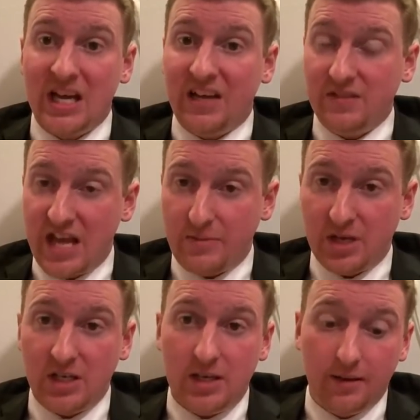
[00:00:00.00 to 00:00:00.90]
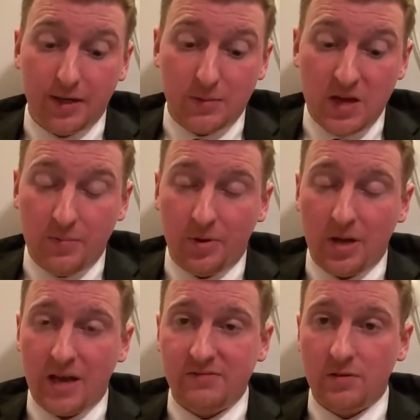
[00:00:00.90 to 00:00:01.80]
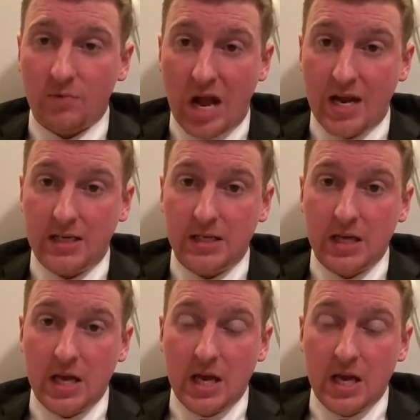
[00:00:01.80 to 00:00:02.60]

of Yemen, killing people left and right.